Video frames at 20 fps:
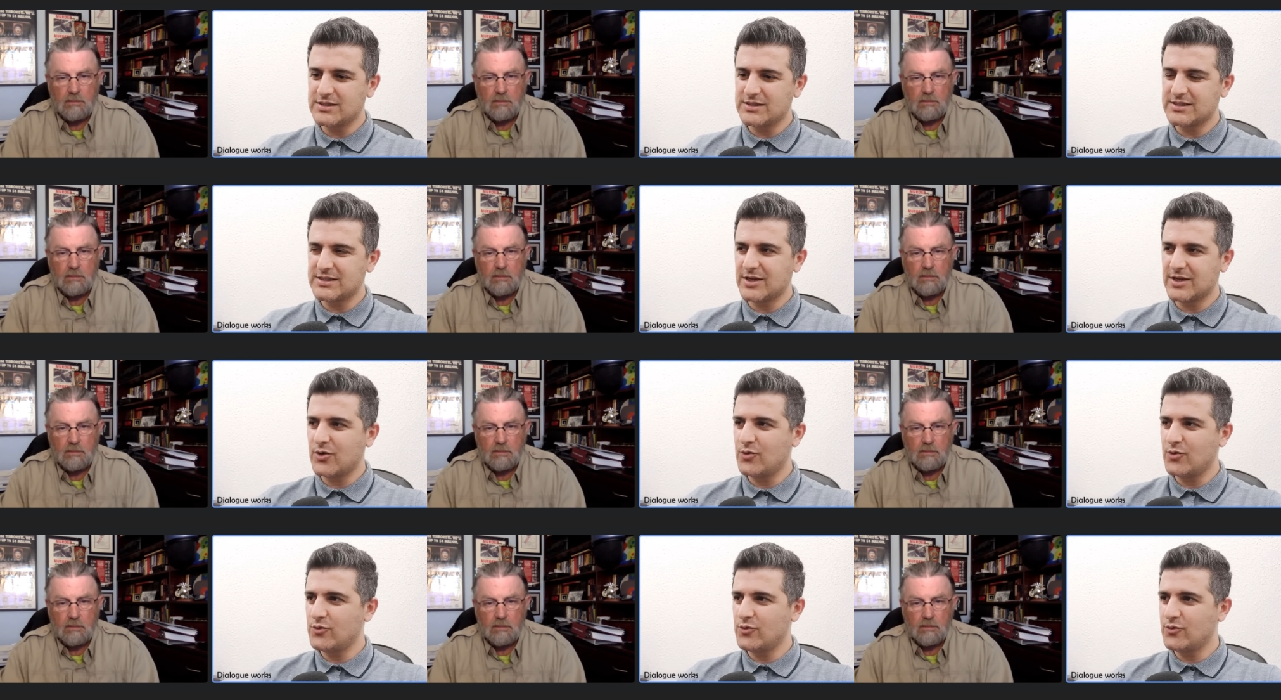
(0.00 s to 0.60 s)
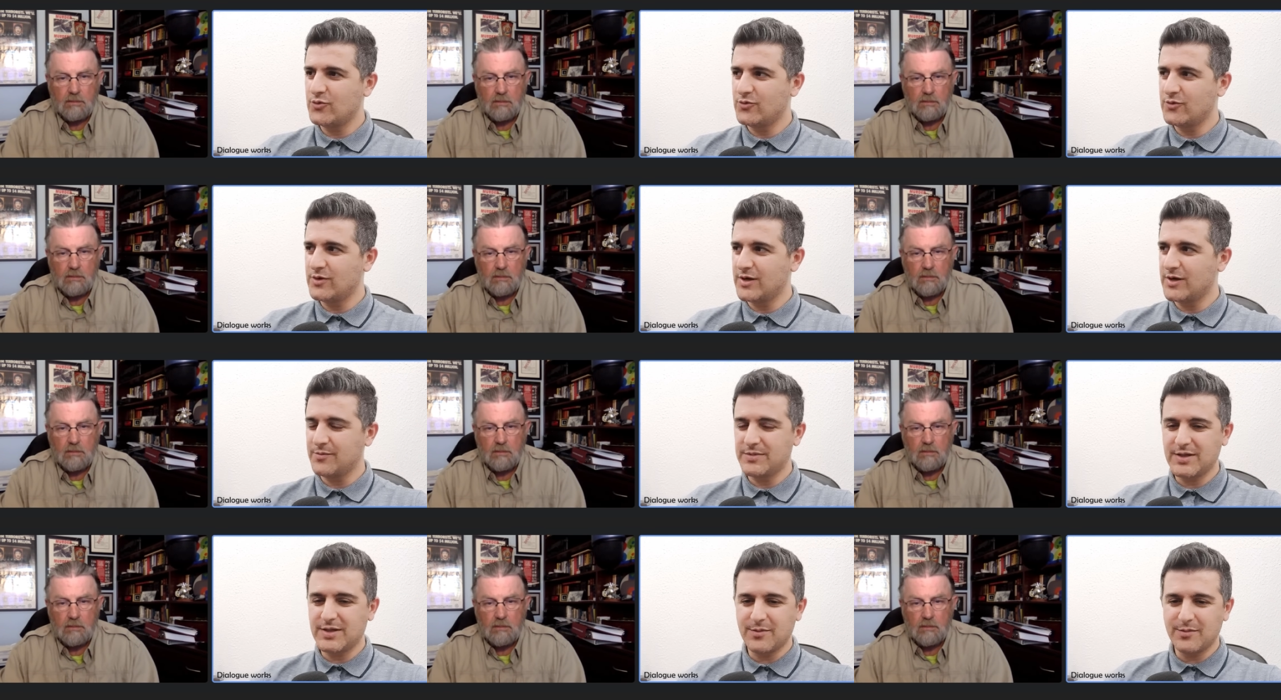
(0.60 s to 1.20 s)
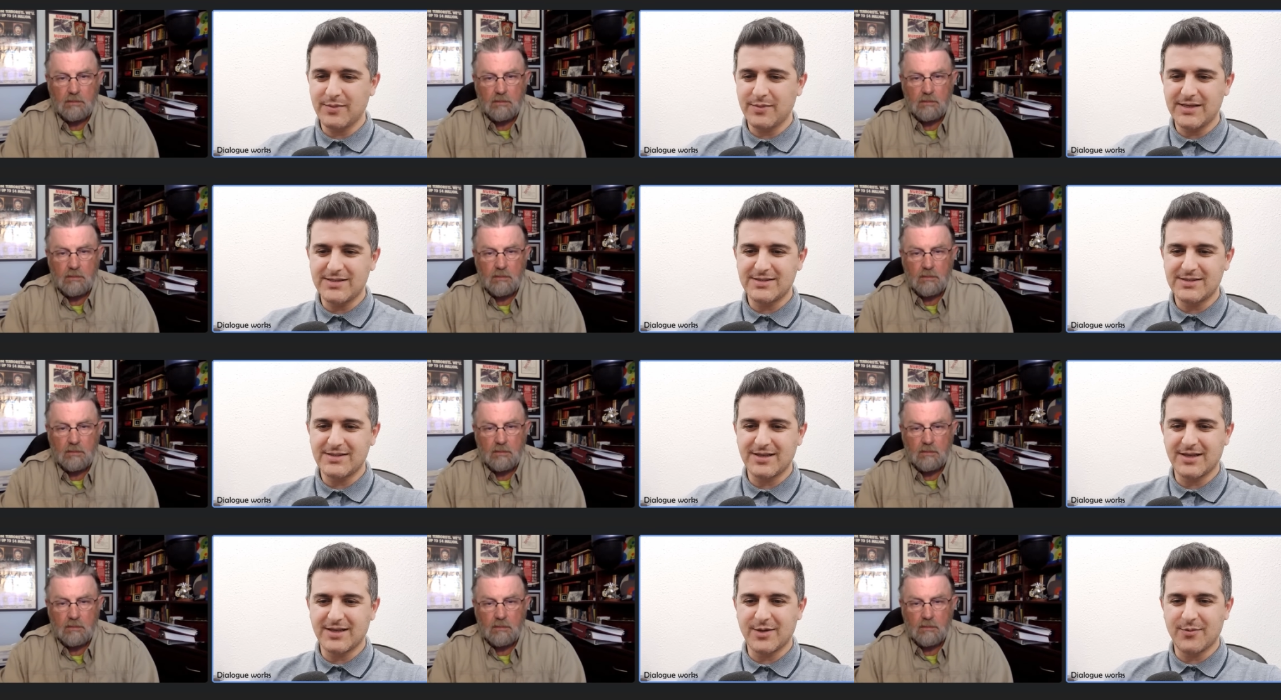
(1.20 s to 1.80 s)
Speaker 1: so
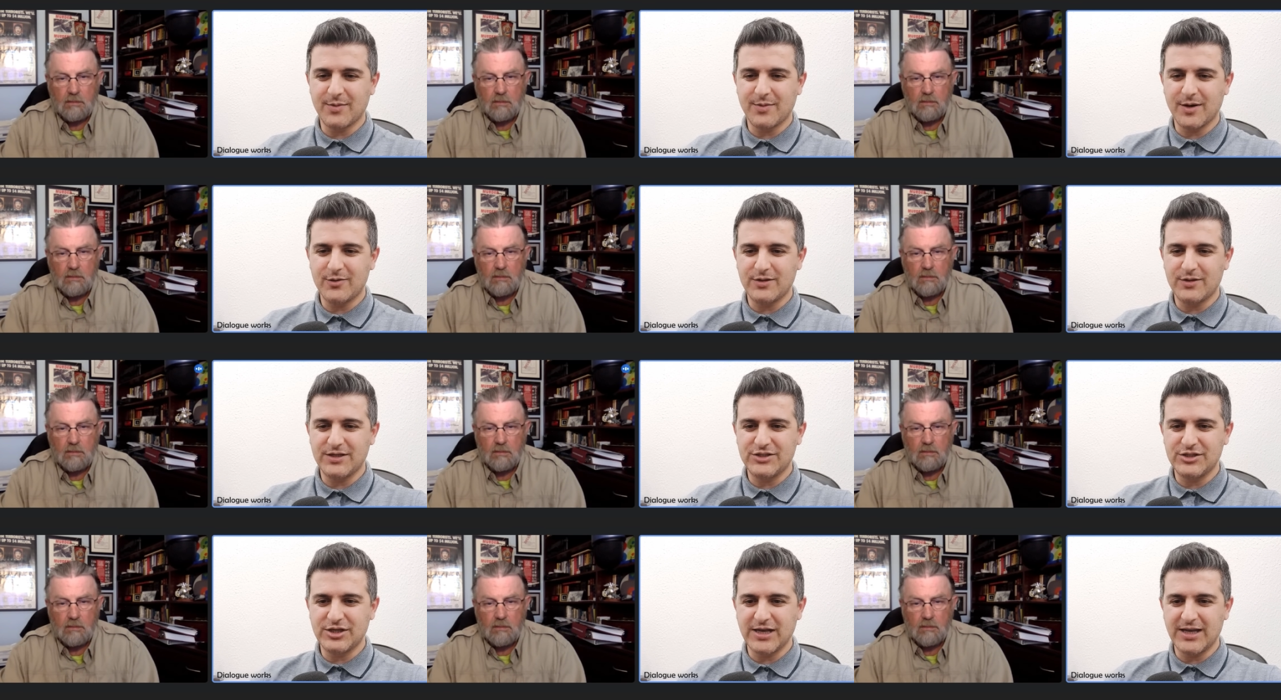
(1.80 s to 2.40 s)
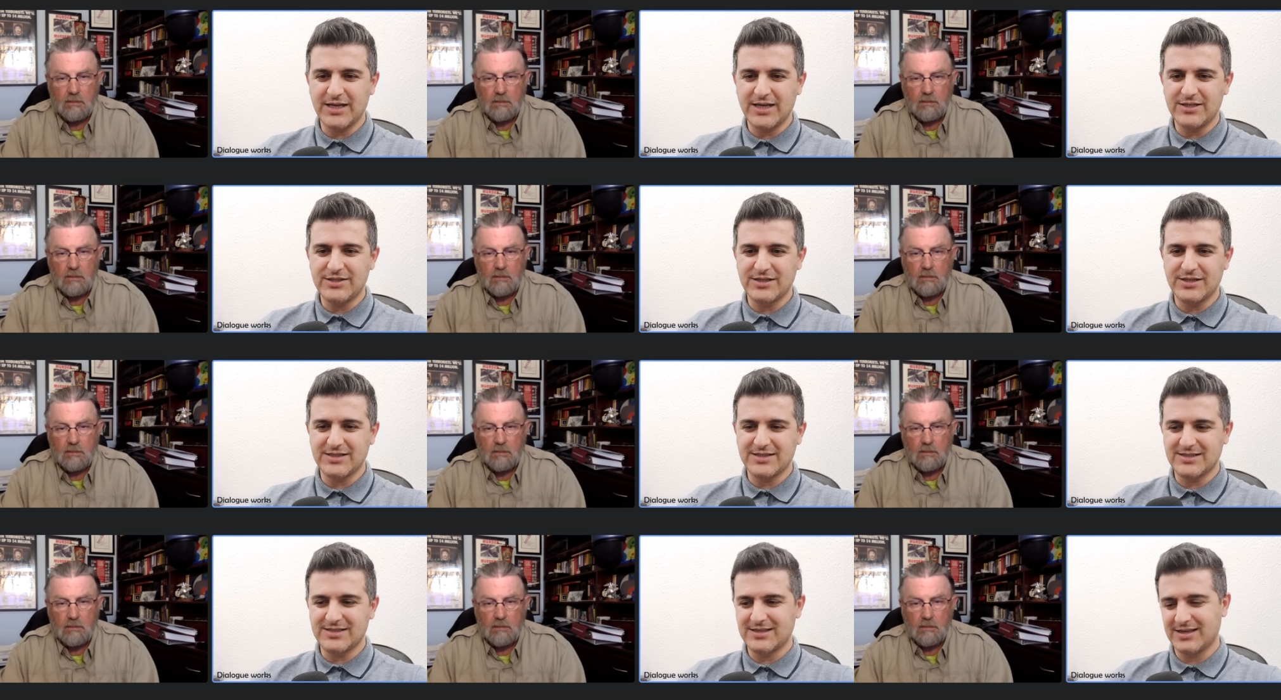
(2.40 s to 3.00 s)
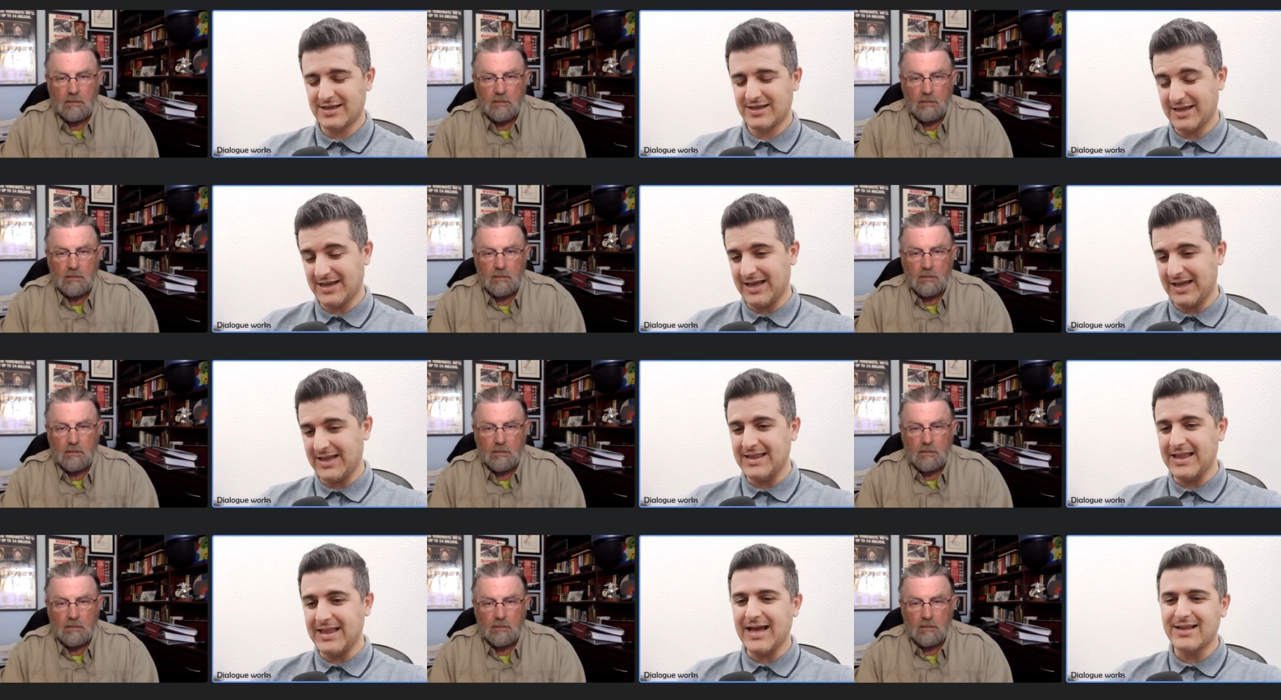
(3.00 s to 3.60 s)
optimistic about the changes
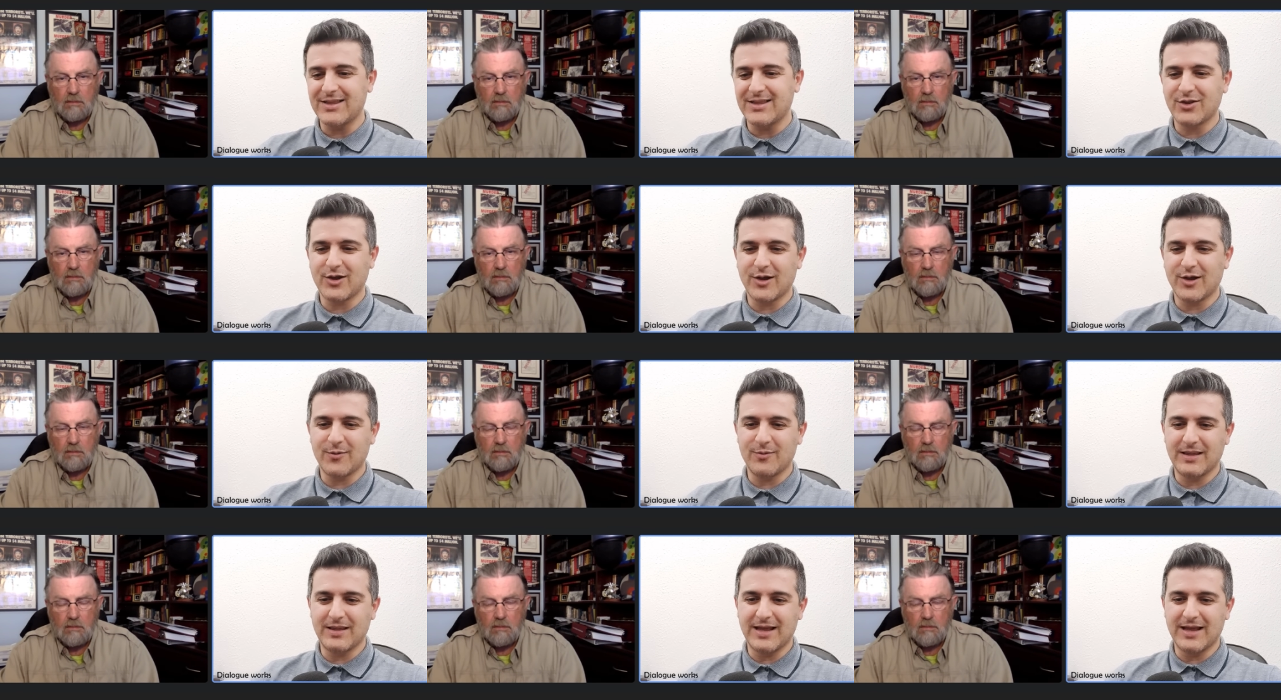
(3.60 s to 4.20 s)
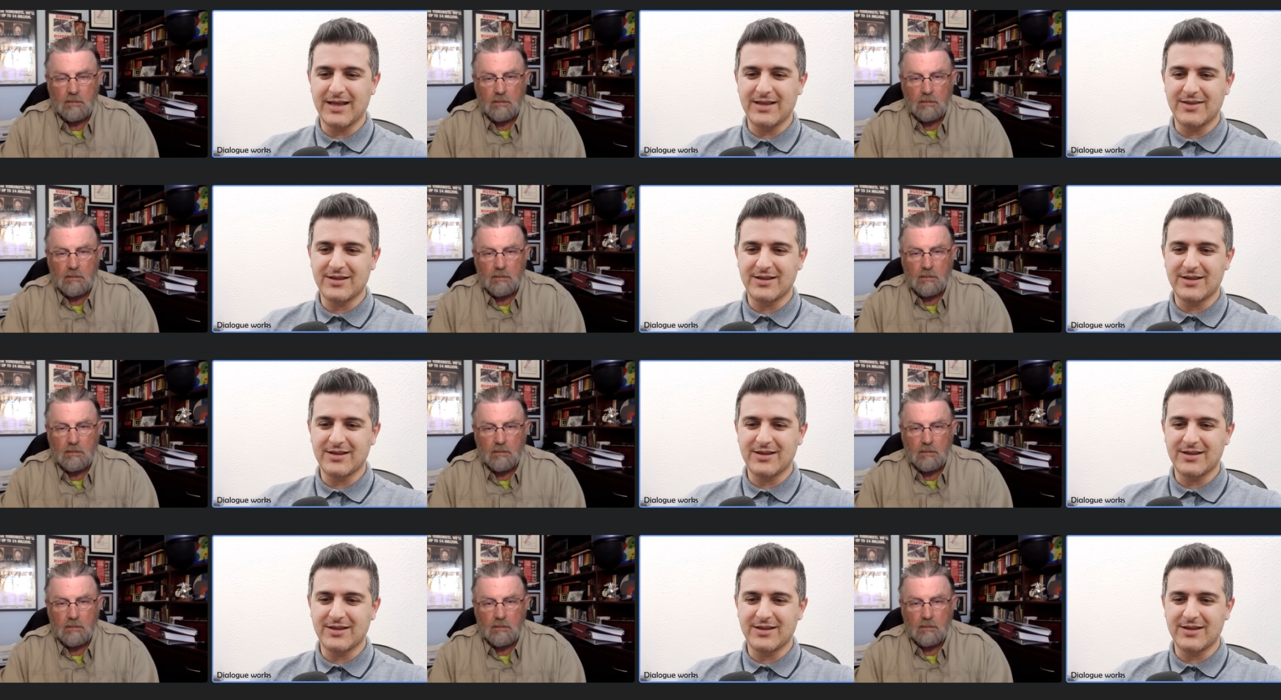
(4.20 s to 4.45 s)
at that time that,